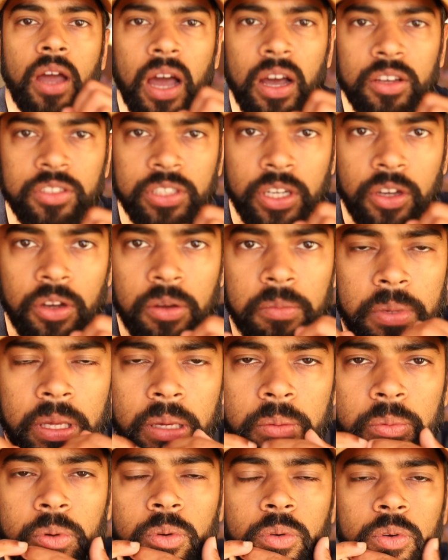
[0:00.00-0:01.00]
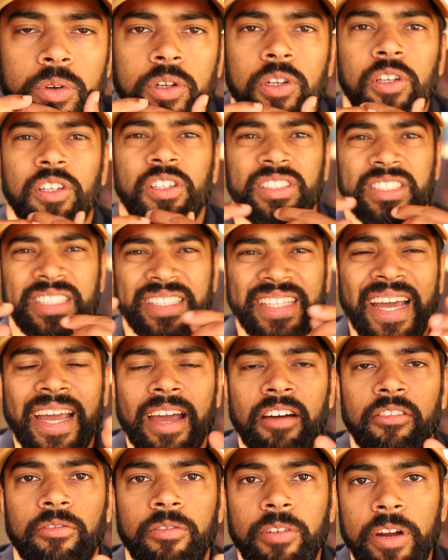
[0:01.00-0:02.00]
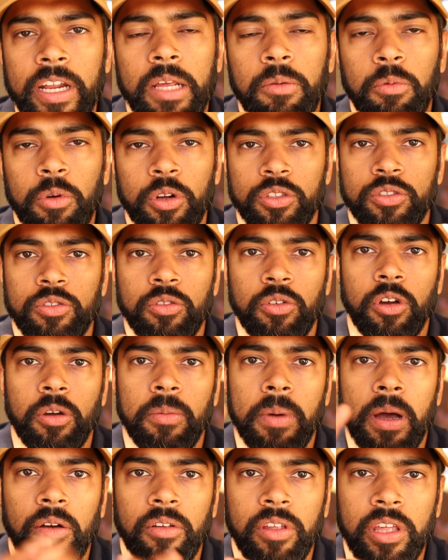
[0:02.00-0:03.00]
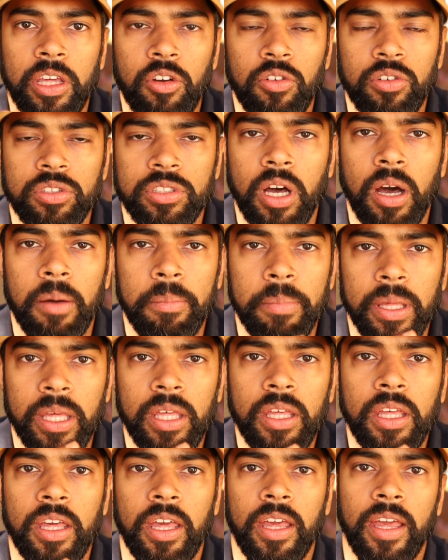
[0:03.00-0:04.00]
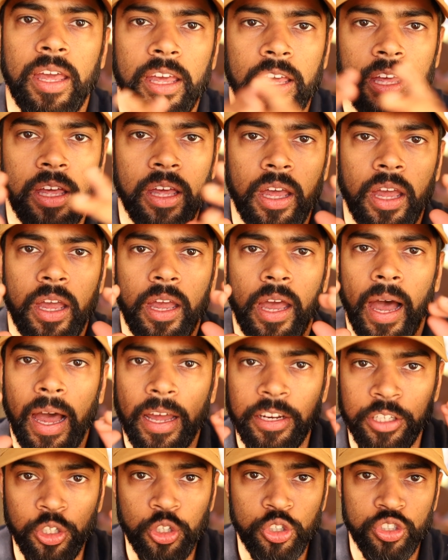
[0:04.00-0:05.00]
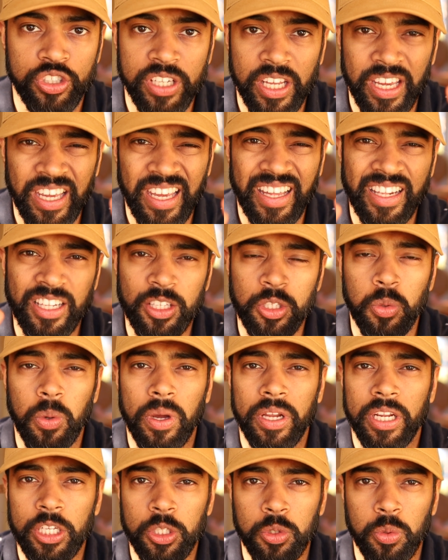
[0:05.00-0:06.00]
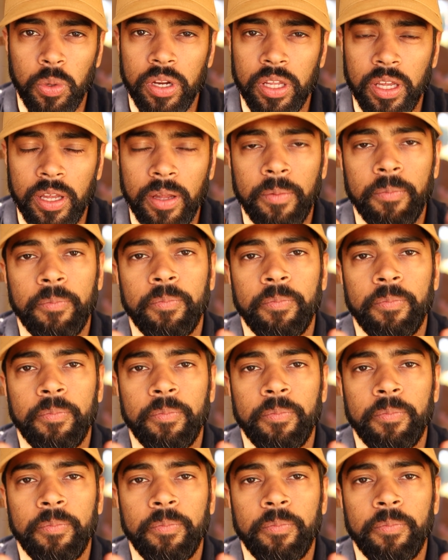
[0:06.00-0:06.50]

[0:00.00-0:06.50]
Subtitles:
How's it going, people? Today I really want to talk about EOS RP and using it in 2020.